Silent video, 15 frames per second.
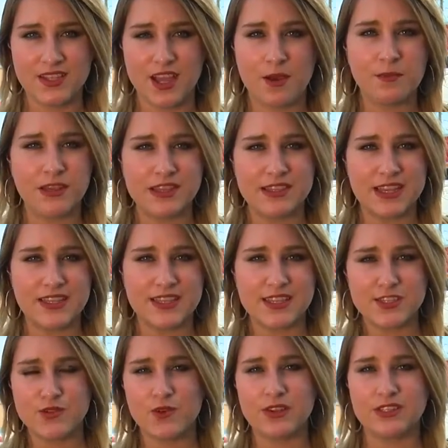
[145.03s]
Tompkins says
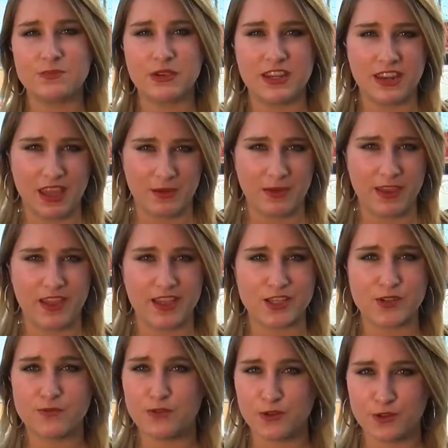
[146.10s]
he's going to be naming
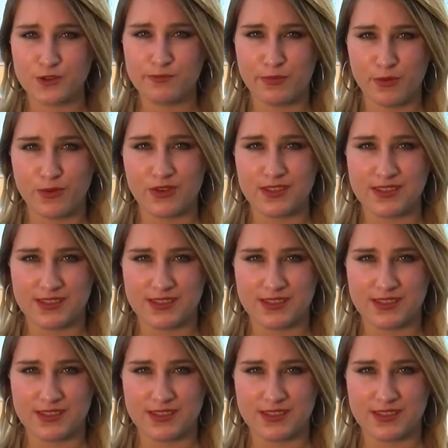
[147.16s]
his firstborn